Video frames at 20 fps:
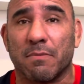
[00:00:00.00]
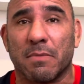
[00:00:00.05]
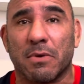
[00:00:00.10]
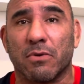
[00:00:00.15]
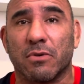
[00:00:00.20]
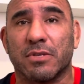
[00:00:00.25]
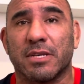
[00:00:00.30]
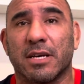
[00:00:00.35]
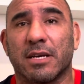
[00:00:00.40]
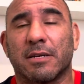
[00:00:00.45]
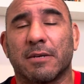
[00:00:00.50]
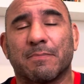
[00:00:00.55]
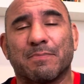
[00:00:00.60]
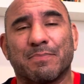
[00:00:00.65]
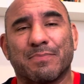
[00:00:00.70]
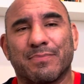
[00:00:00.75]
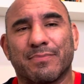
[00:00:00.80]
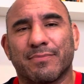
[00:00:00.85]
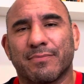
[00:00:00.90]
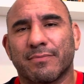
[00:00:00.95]
music.
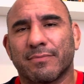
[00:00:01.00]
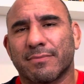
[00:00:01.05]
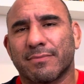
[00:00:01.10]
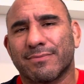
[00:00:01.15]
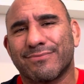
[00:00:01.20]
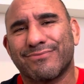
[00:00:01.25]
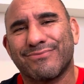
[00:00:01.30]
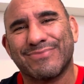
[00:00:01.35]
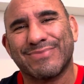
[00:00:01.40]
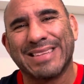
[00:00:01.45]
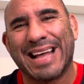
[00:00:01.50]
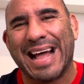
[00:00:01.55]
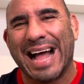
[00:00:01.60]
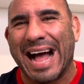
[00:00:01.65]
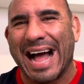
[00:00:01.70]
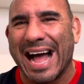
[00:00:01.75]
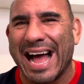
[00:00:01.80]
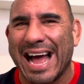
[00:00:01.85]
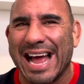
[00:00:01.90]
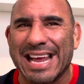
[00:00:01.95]

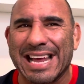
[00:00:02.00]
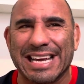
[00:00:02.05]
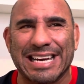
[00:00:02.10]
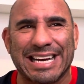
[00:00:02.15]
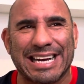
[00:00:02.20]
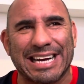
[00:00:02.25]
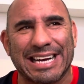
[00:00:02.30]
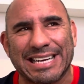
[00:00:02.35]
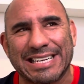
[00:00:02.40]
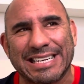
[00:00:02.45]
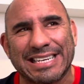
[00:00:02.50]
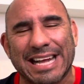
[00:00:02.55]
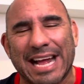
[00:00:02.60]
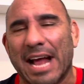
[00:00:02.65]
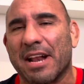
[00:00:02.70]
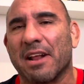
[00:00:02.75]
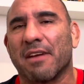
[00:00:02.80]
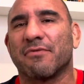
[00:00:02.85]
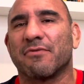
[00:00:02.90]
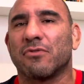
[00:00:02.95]
I
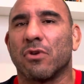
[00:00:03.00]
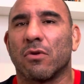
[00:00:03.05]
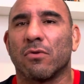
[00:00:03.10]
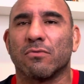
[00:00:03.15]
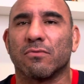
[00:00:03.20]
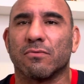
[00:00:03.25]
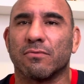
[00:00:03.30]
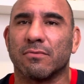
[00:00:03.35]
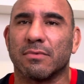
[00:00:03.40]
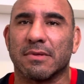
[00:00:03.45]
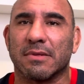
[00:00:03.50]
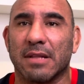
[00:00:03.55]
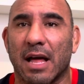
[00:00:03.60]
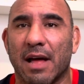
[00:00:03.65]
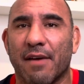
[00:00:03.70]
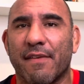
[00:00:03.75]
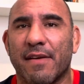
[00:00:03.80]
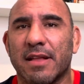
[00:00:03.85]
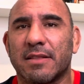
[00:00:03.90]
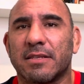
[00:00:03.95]
kind of don't
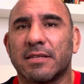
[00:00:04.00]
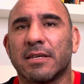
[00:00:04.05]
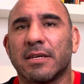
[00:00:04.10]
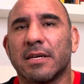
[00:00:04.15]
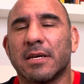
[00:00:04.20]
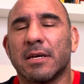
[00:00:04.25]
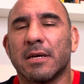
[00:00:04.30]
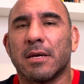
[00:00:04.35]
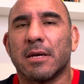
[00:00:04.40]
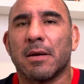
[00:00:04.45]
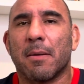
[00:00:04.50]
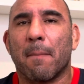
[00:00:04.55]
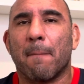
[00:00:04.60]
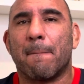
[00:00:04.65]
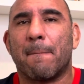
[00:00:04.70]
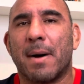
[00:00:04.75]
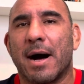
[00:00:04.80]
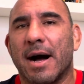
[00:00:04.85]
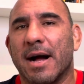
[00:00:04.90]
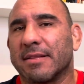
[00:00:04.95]
love it,
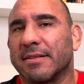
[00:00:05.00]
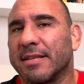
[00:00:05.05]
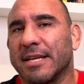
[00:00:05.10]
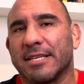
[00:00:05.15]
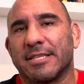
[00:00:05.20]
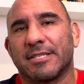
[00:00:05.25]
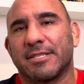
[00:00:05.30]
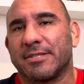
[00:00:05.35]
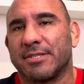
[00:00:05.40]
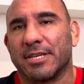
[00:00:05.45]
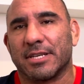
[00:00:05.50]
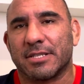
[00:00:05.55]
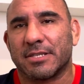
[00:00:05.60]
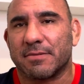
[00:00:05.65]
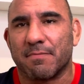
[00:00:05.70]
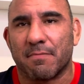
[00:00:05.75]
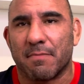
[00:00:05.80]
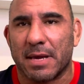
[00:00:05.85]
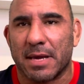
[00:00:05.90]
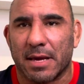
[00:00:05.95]
but it's
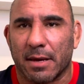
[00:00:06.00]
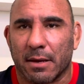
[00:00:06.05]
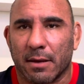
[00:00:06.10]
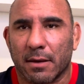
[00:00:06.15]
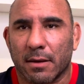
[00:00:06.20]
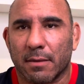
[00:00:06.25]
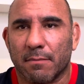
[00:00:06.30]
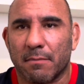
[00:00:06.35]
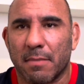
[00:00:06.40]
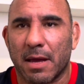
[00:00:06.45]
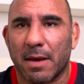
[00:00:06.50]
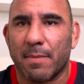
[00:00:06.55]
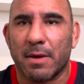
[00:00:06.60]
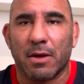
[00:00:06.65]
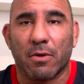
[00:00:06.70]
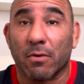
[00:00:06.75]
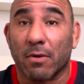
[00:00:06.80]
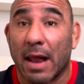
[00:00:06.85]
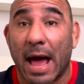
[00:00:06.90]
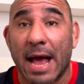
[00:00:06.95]
just me. Maybe
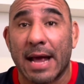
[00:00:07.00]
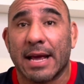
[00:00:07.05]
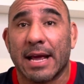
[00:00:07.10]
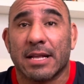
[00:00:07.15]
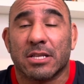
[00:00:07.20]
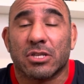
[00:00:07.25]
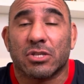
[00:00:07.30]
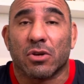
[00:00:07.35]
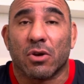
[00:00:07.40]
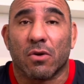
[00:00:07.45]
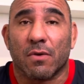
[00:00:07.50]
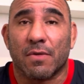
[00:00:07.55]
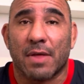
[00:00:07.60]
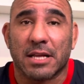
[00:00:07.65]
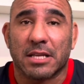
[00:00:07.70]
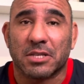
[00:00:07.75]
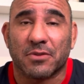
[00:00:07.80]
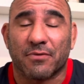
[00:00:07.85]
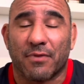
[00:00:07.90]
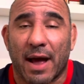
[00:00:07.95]
you like it, so
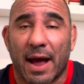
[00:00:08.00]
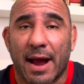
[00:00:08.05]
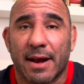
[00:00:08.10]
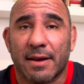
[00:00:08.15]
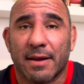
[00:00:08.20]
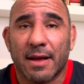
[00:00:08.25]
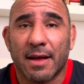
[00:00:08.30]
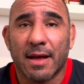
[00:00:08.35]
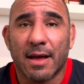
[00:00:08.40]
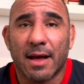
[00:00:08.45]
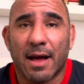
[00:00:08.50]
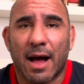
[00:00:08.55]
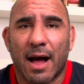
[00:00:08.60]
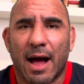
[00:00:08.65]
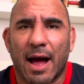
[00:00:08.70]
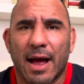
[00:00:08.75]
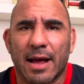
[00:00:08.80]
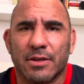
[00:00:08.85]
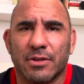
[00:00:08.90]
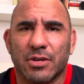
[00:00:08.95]
that's fine.
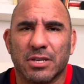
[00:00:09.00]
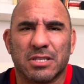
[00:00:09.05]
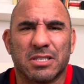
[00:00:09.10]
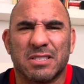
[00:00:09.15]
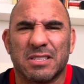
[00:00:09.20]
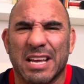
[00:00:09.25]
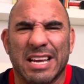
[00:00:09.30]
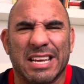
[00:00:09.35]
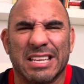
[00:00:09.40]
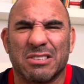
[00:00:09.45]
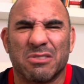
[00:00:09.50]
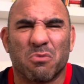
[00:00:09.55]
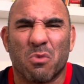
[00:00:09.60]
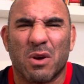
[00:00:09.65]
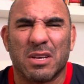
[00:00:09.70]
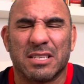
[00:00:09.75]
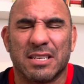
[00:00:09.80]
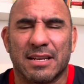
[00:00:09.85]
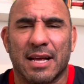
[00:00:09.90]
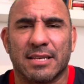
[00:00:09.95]
I just think it
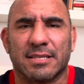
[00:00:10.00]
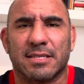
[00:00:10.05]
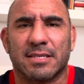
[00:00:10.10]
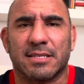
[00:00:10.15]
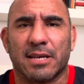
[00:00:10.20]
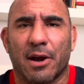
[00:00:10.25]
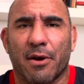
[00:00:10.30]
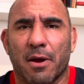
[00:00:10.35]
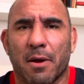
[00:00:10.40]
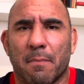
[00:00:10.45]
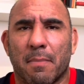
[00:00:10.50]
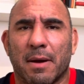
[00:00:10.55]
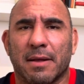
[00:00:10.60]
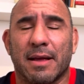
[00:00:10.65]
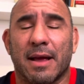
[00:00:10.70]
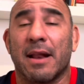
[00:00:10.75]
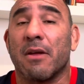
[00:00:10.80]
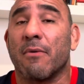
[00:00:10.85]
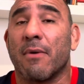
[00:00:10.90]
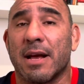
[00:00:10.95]
wasn't necessary. But
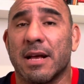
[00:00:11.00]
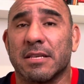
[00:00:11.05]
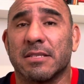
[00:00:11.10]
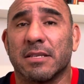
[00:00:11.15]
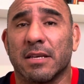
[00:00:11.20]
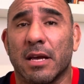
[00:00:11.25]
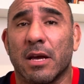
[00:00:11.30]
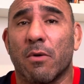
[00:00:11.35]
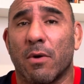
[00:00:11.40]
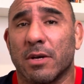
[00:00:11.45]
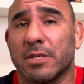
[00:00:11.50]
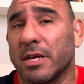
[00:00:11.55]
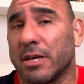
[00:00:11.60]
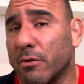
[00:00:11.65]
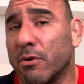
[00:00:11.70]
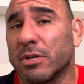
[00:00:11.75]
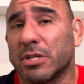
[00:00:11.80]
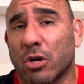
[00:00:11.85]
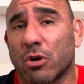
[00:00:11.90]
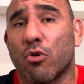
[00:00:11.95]
anyways, it
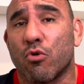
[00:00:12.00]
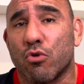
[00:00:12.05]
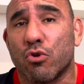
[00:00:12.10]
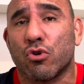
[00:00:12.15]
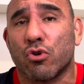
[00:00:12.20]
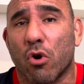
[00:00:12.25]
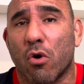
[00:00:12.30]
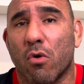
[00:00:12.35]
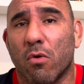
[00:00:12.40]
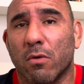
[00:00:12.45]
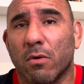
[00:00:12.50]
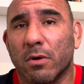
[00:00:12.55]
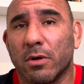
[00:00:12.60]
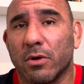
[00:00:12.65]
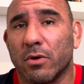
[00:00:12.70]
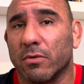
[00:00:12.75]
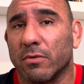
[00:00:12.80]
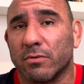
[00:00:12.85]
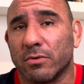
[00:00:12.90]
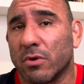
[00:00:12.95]
was a cool show.
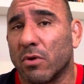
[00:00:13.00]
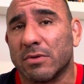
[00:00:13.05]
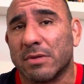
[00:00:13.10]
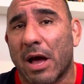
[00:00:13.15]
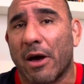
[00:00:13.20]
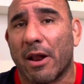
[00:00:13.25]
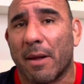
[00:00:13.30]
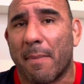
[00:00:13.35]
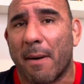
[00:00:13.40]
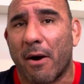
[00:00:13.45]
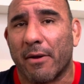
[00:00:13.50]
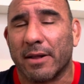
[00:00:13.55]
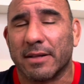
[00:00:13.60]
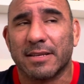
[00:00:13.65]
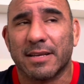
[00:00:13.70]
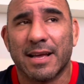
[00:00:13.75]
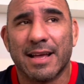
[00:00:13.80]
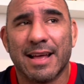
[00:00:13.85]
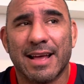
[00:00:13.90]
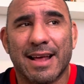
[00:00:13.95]
You no doubt about it.
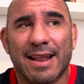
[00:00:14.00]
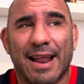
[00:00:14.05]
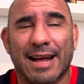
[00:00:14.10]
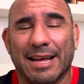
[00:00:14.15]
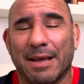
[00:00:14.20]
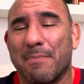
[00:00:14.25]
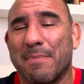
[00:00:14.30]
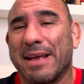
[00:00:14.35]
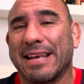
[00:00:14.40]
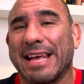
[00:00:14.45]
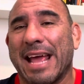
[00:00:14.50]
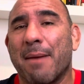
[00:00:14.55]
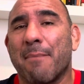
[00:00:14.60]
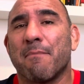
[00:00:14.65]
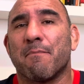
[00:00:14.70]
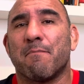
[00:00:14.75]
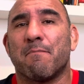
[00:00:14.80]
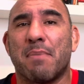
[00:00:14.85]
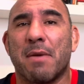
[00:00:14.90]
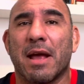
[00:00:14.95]
Like it
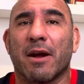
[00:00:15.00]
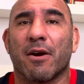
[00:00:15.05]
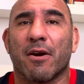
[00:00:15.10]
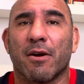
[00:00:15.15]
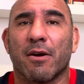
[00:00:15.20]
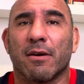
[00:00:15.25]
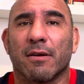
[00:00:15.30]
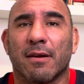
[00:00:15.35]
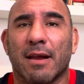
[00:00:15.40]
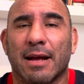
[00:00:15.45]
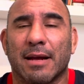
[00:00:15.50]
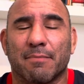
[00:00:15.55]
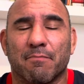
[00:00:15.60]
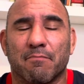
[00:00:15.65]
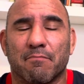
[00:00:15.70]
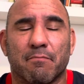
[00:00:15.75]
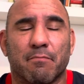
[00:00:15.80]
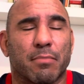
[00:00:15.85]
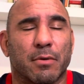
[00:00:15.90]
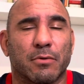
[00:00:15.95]
became bigger.
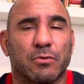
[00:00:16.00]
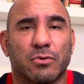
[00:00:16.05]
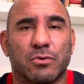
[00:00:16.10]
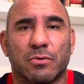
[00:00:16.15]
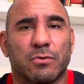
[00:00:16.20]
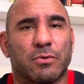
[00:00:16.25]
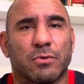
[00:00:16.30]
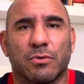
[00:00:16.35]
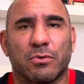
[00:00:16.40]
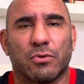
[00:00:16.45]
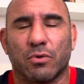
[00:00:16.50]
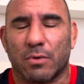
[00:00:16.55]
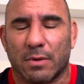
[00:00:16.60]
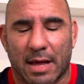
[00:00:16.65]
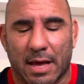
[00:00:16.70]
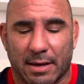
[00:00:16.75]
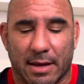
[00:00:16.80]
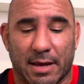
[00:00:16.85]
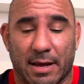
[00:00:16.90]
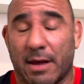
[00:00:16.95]

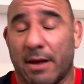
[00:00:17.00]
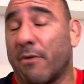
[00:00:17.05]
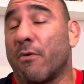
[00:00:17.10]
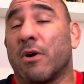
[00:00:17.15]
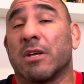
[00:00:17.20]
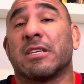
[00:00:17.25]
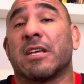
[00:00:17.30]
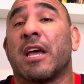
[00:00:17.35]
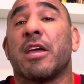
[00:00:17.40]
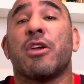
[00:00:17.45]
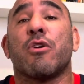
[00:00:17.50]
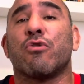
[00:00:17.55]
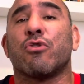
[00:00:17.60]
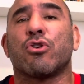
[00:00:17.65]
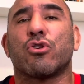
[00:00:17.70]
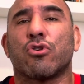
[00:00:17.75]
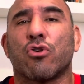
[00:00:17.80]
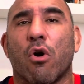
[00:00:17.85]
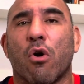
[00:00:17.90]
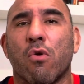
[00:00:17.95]
It was a huge
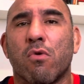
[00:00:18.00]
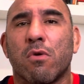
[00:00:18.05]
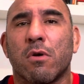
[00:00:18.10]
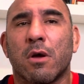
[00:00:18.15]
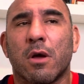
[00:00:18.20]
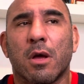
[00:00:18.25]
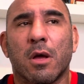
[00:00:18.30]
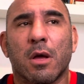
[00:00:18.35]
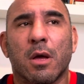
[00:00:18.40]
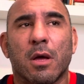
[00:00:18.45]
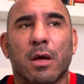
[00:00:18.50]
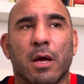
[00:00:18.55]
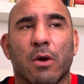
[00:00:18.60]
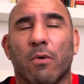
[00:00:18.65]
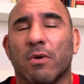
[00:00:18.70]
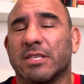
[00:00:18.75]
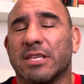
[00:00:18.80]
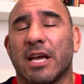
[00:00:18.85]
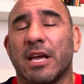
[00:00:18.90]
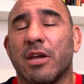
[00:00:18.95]
show. It
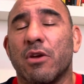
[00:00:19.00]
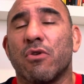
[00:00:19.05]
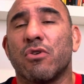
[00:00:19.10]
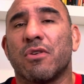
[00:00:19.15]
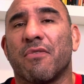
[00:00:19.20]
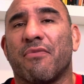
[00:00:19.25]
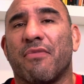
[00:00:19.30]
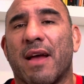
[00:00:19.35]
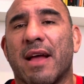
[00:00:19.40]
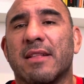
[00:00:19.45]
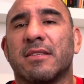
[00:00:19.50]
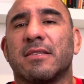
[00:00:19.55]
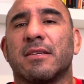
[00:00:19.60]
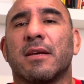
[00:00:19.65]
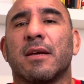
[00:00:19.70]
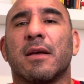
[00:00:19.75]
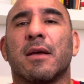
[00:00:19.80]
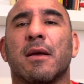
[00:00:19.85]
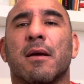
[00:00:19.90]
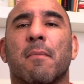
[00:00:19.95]
was a huge event.
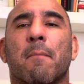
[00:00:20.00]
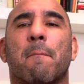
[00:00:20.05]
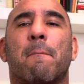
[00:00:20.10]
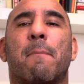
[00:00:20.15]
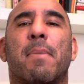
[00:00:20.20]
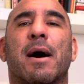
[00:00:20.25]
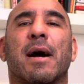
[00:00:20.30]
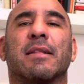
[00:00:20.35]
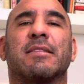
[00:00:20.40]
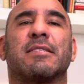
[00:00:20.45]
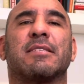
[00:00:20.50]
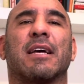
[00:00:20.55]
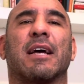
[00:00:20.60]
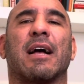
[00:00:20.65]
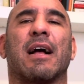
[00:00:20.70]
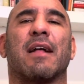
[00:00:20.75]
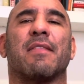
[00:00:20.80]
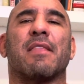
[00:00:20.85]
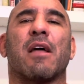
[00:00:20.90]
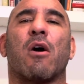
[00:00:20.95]
But
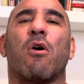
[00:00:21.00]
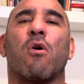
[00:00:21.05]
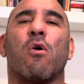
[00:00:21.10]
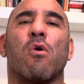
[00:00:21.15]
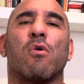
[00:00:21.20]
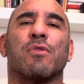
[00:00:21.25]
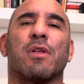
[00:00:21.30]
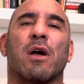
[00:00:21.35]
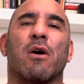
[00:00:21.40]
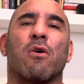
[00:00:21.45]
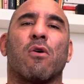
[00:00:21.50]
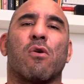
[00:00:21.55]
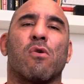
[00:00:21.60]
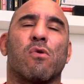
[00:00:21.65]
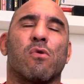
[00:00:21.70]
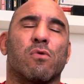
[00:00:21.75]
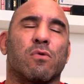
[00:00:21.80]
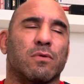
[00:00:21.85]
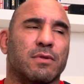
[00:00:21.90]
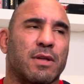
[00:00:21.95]
the
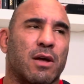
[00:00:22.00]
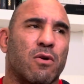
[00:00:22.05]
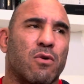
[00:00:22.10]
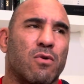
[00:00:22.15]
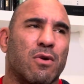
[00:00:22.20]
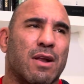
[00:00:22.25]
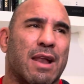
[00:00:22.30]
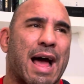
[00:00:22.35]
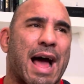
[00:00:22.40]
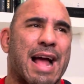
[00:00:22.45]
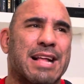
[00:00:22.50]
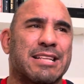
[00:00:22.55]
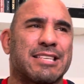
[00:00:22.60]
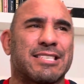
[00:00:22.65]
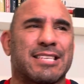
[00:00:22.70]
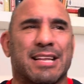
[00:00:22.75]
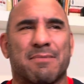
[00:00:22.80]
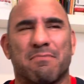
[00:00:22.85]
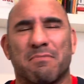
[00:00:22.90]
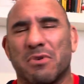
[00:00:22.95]
whole
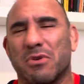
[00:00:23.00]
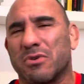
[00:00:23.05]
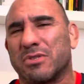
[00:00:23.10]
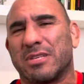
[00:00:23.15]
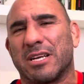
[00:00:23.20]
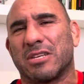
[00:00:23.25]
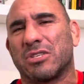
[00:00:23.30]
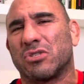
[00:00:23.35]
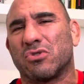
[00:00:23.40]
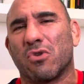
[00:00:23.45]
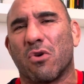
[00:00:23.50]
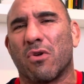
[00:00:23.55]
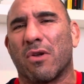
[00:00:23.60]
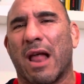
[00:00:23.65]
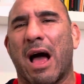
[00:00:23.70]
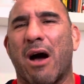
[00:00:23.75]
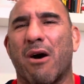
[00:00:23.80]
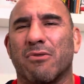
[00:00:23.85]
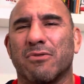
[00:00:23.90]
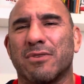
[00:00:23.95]
lights and music so
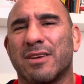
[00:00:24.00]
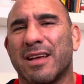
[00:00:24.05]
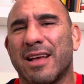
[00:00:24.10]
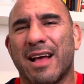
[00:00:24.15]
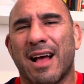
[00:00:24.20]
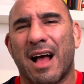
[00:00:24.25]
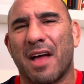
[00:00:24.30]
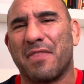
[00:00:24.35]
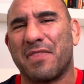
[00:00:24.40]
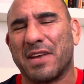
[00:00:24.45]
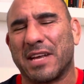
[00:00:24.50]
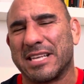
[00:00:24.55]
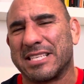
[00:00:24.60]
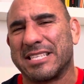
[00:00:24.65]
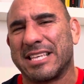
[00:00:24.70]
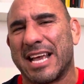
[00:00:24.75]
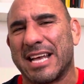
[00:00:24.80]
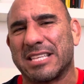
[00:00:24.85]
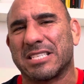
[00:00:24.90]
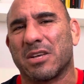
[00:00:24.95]
loud. I think it
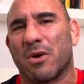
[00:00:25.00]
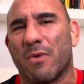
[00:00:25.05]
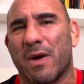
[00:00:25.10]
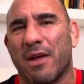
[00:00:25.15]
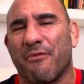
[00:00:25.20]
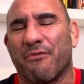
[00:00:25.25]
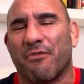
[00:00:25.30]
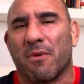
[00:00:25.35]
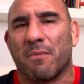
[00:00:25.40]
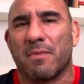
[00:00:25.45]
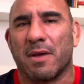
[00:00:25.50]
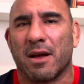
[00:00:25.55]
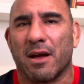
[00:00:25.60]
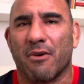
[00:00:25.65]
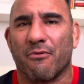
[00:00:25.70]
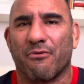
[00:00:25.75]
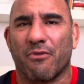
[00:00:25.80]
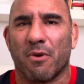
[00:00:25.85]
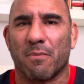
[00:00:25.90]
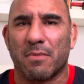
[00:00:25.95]
takes away from the